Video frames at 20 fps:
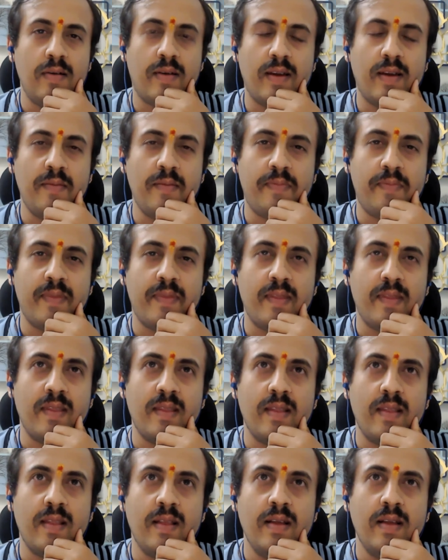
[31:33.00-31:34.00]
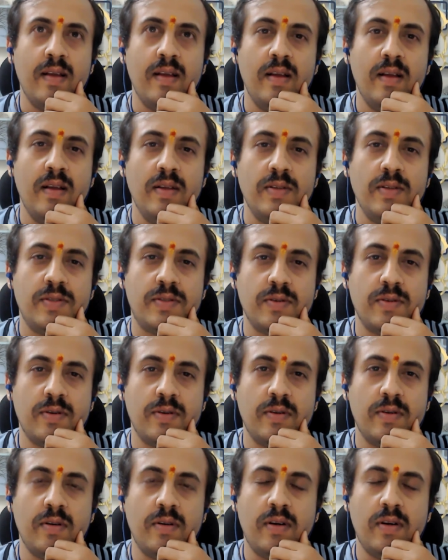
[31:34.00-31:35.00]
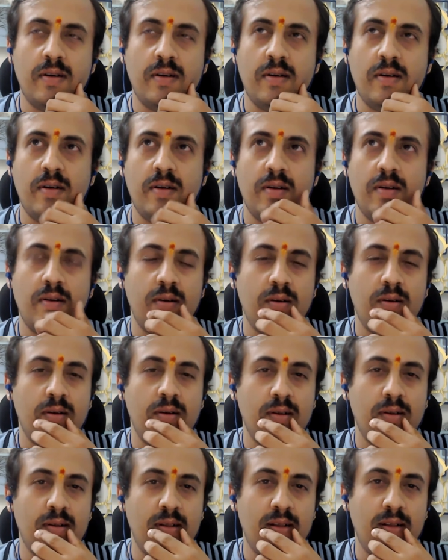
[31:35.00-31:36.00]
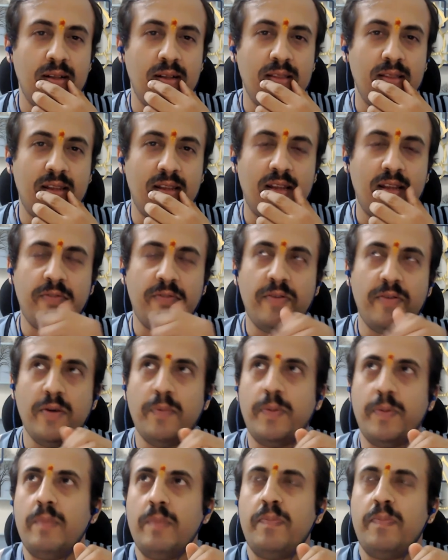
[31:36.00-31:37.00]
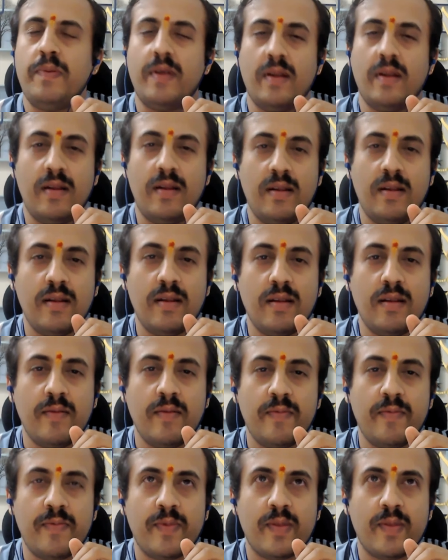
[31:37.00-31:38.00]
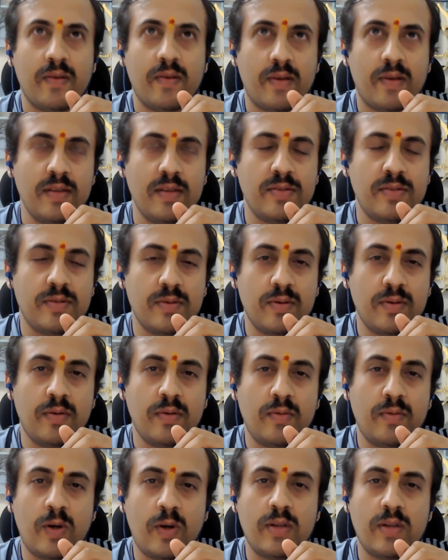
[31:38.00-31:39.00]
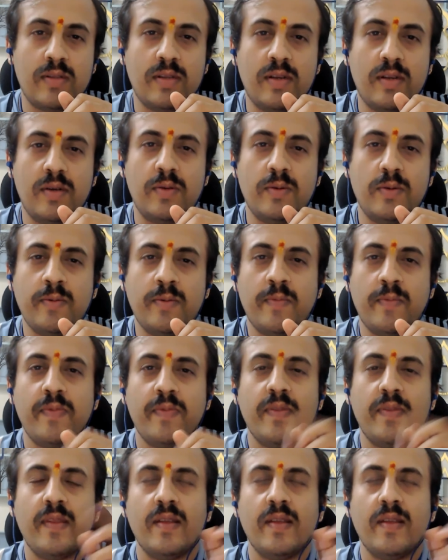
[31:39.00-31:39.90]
Okay. So, there are few people. Okay. So, what they do,